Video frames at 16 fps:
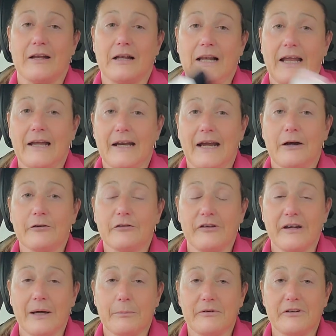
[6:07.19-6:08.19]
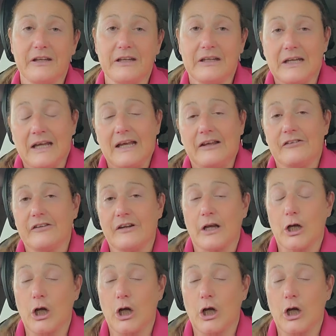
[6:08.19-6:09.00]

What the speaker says: Clan House in Aberdeen is